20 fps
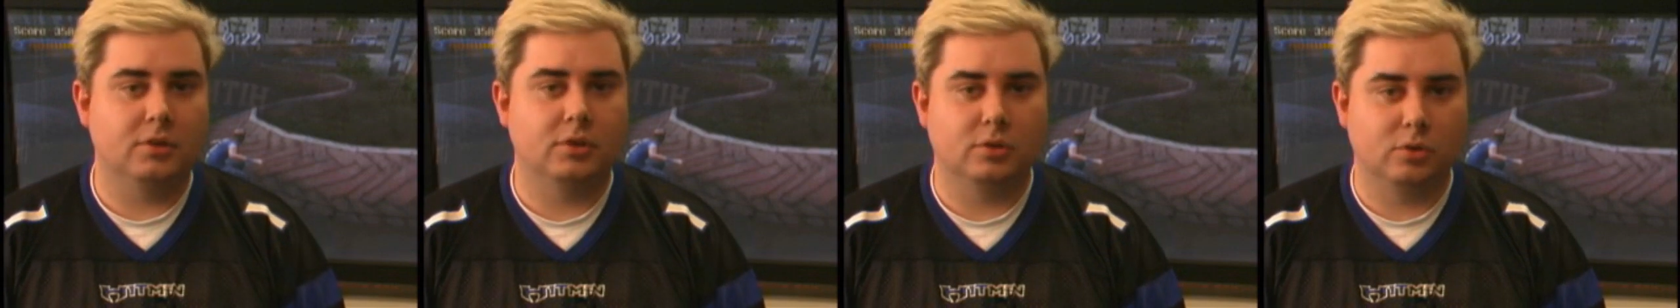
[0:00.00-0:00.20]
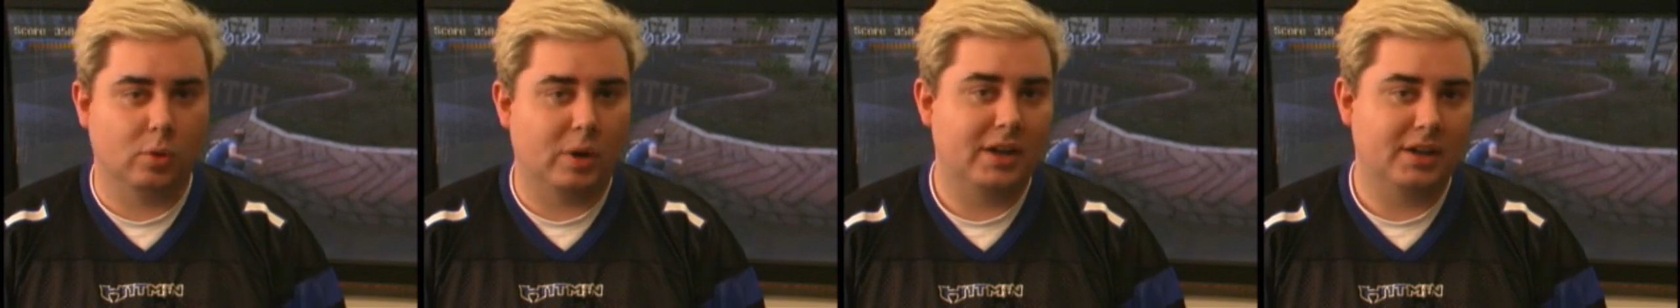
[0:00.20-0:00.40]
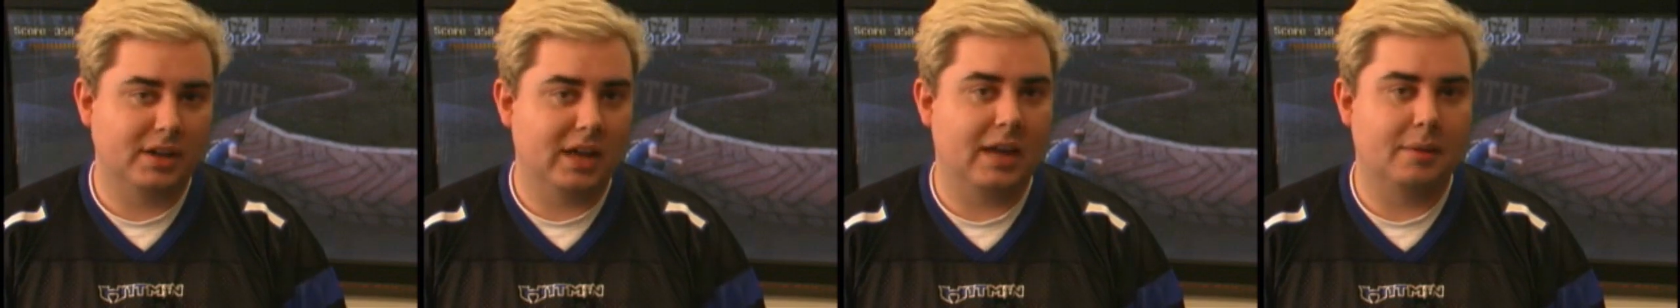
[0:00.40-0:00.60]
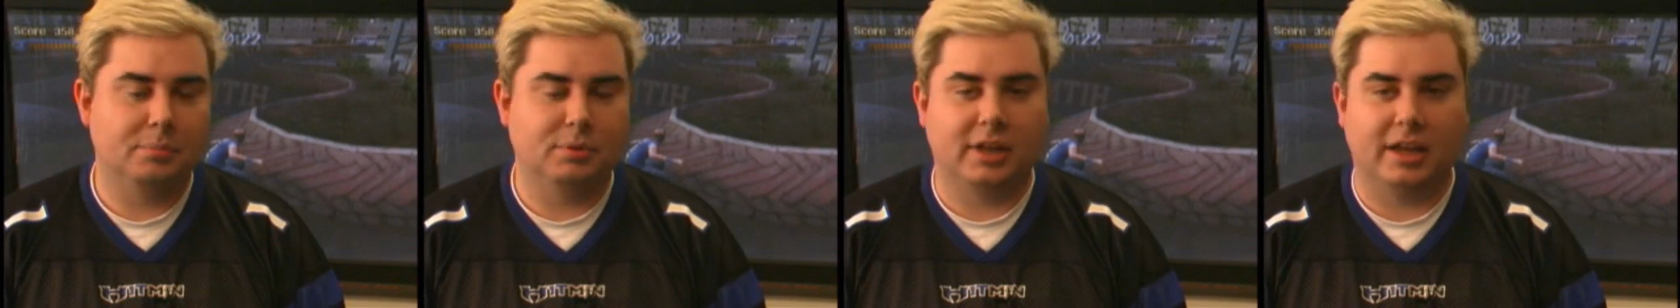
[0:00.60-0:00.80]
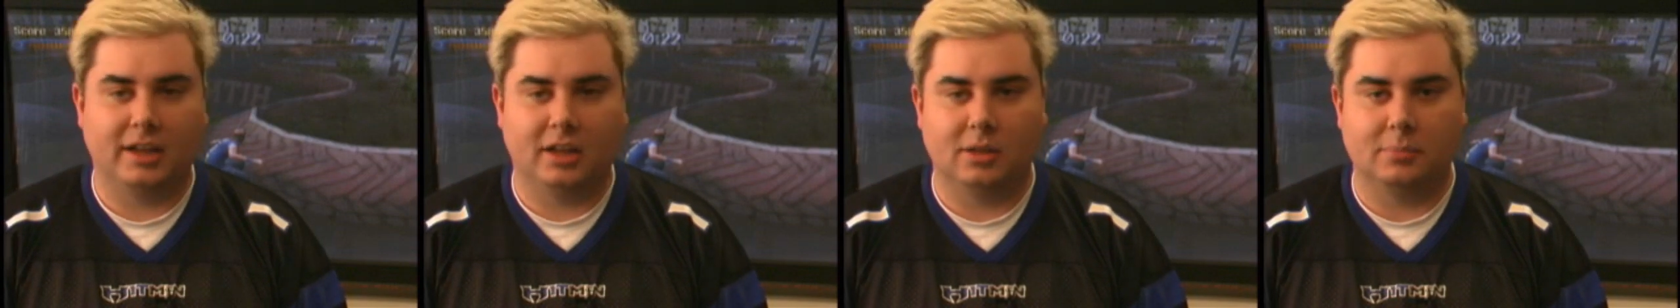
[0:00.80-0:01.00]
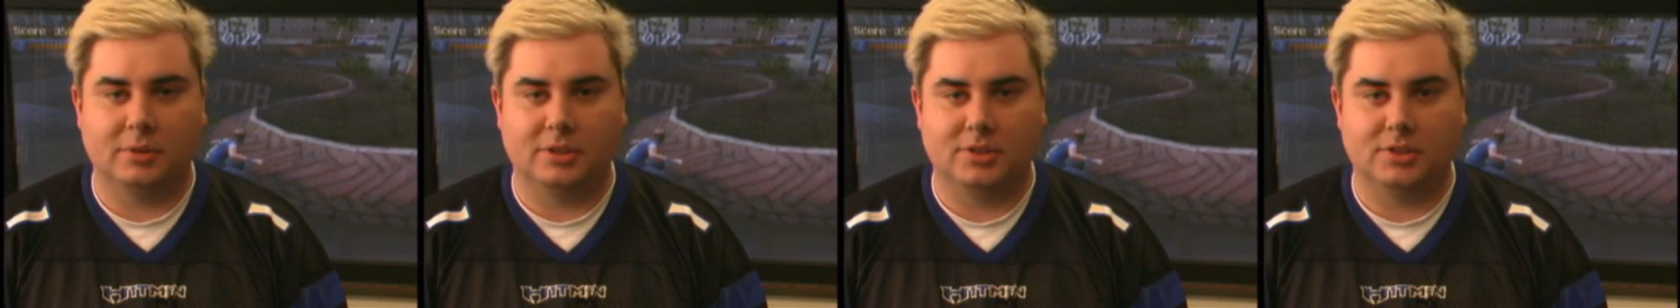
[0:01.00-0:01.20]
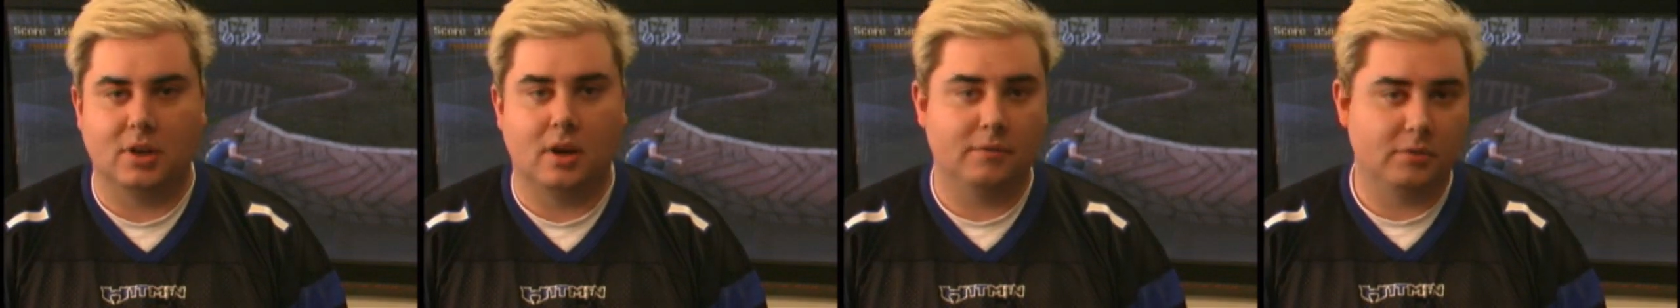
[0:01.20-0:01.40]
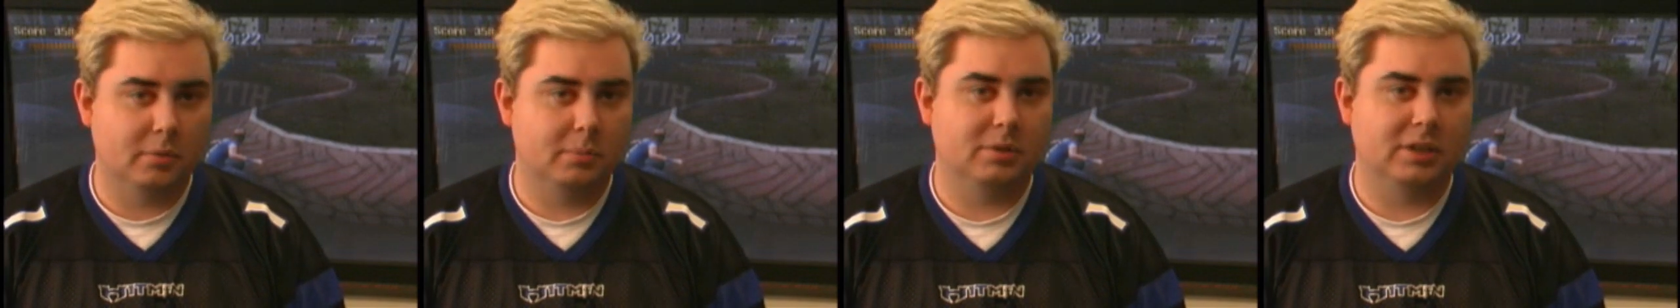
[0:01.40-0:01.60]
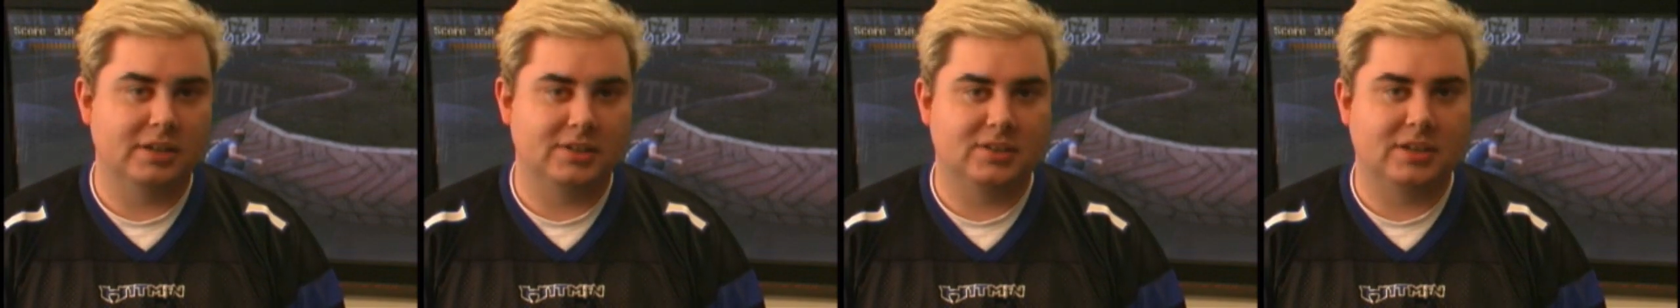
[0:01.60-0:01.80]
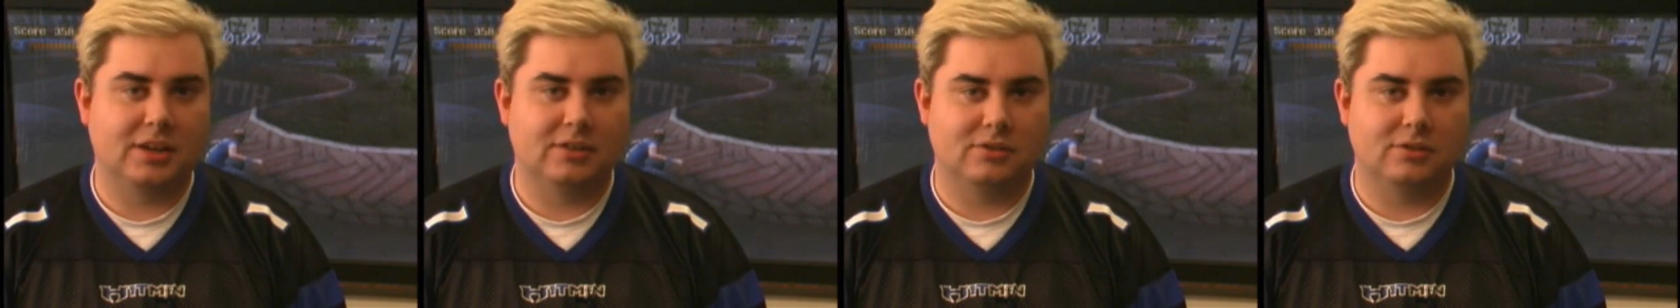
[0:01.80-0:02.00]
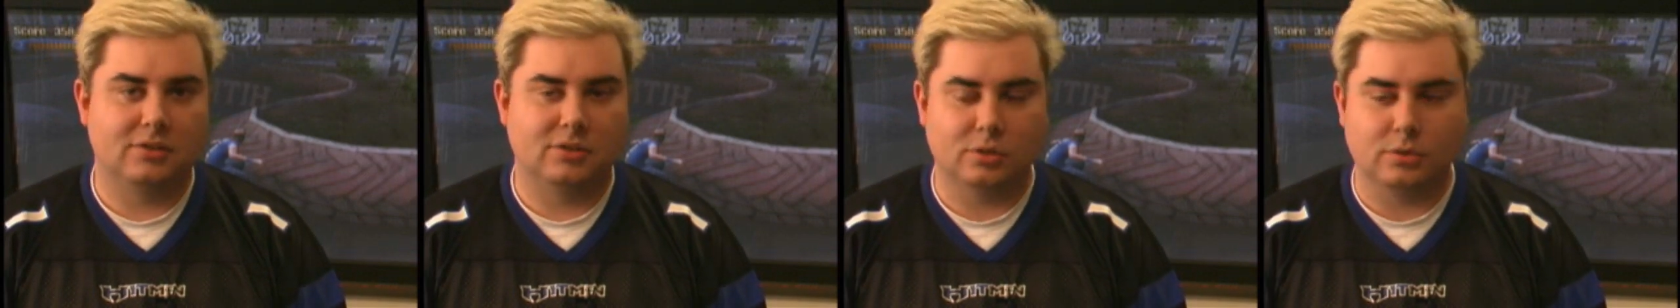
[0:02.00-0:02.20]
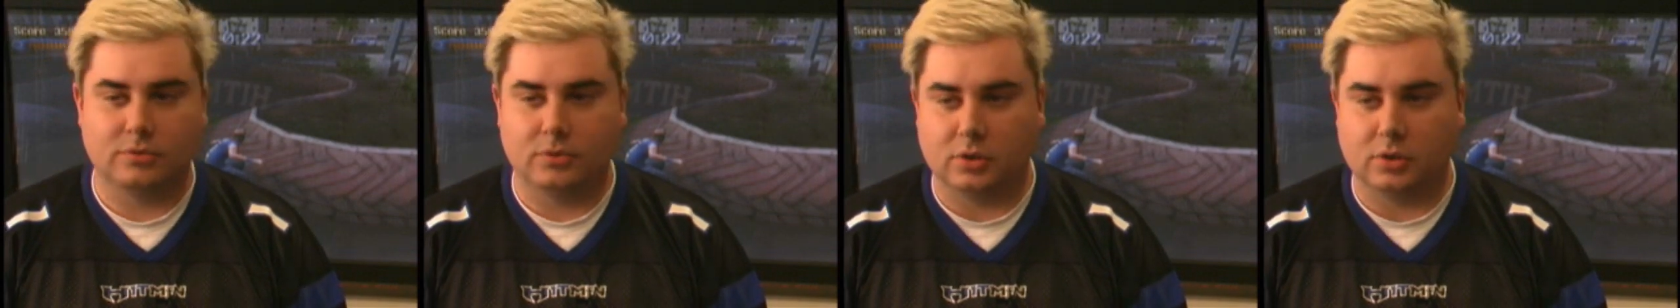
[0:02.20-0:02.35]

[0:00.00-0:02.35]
the great gameplay elements of the PlayStation 2